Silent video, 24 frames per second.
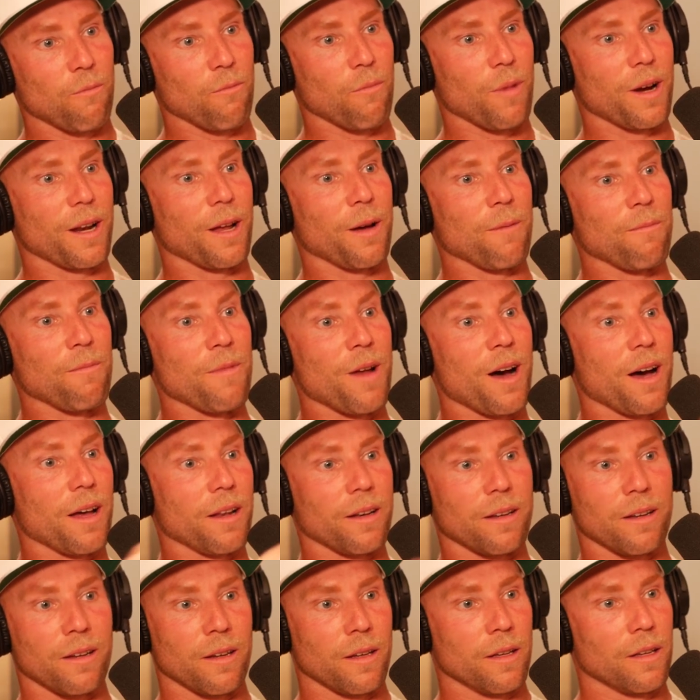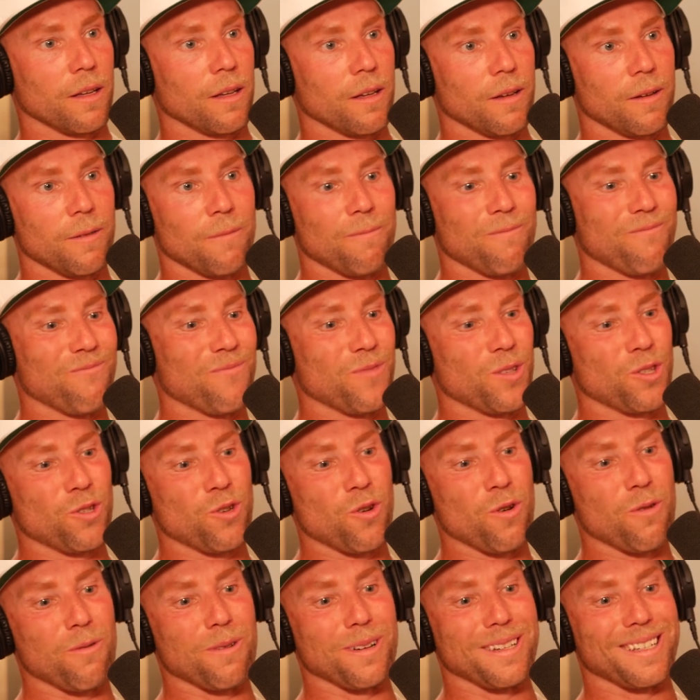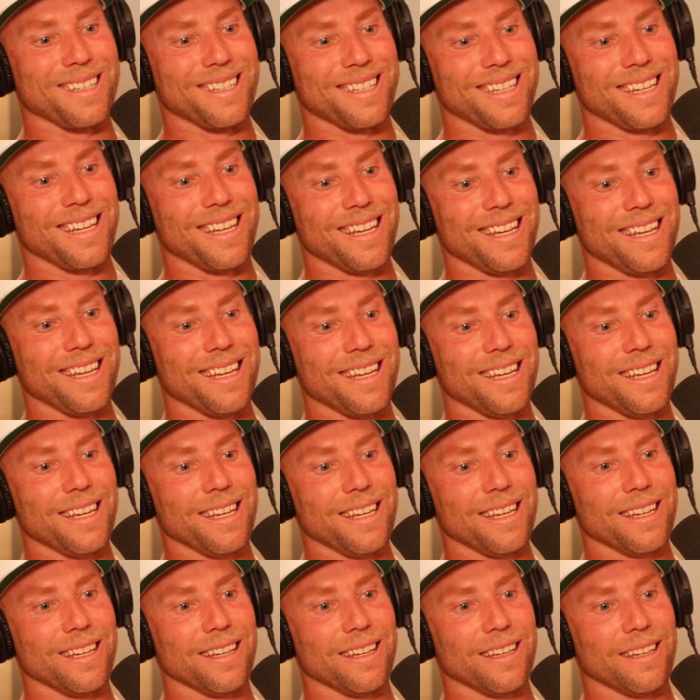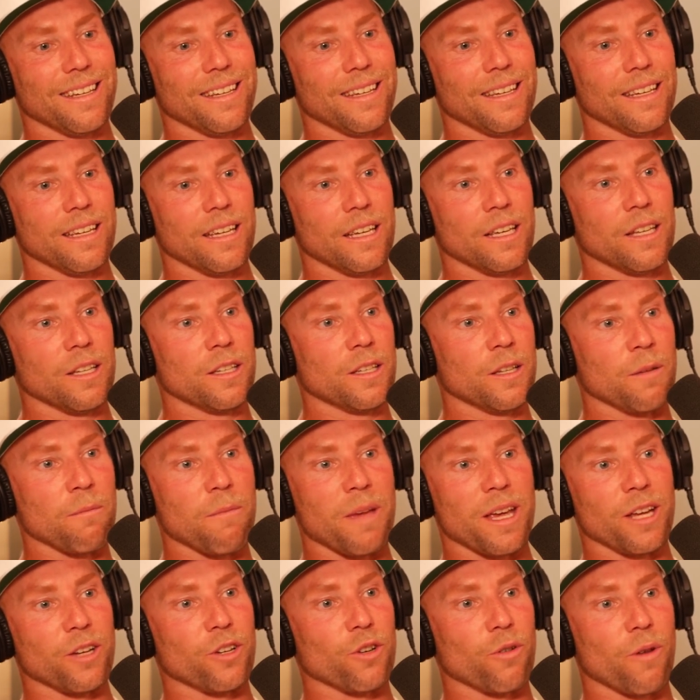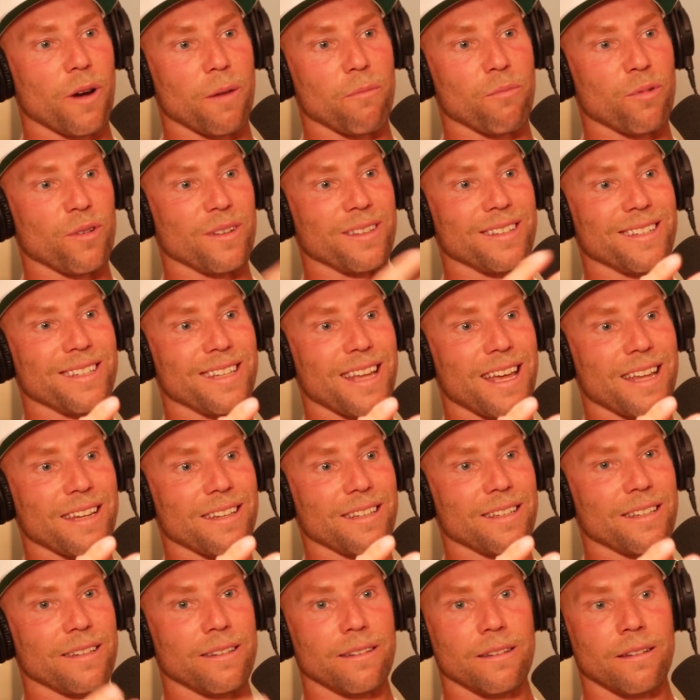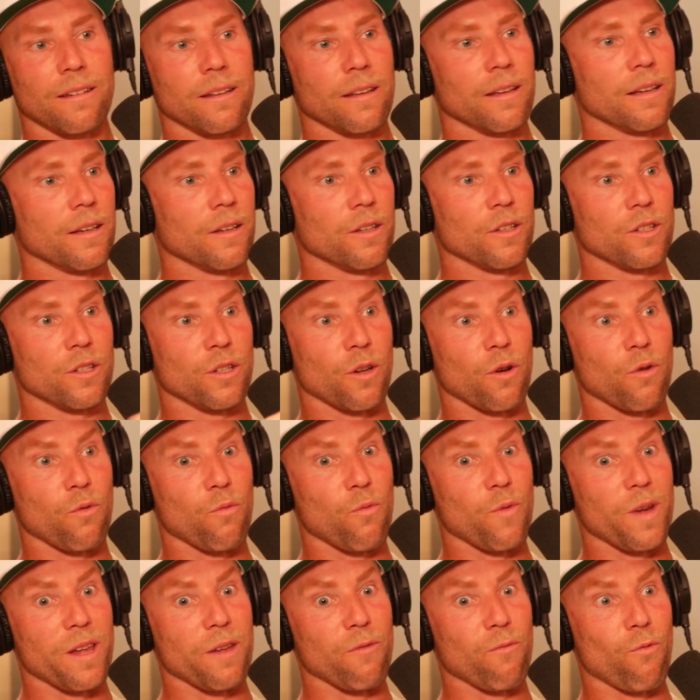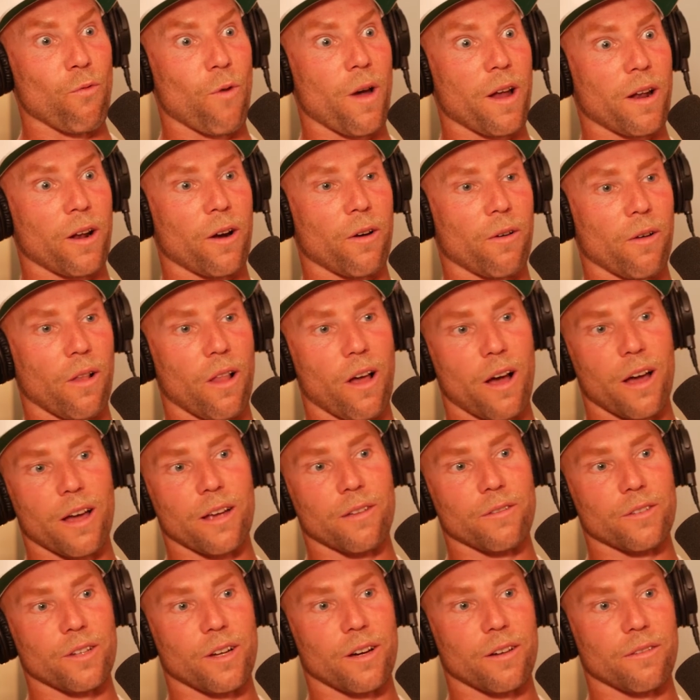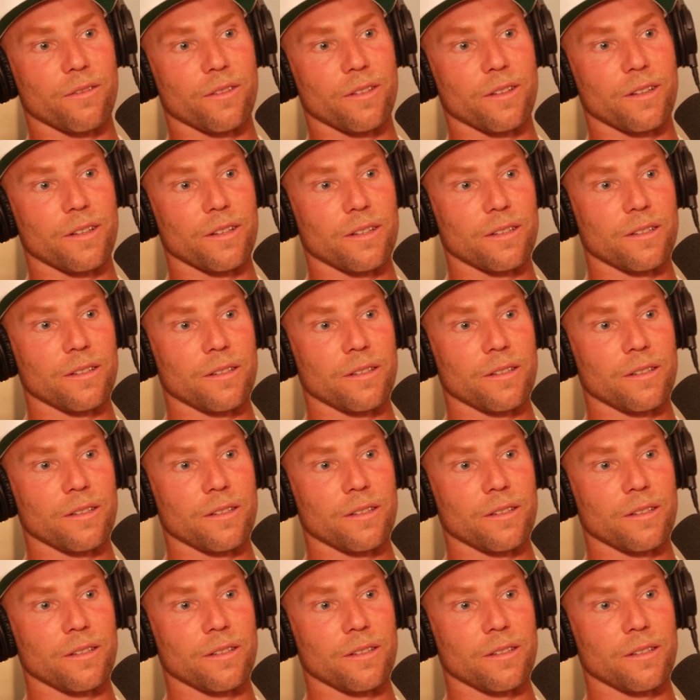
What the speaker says: but I'm not to a T to make sure I present so we run our lives off of that.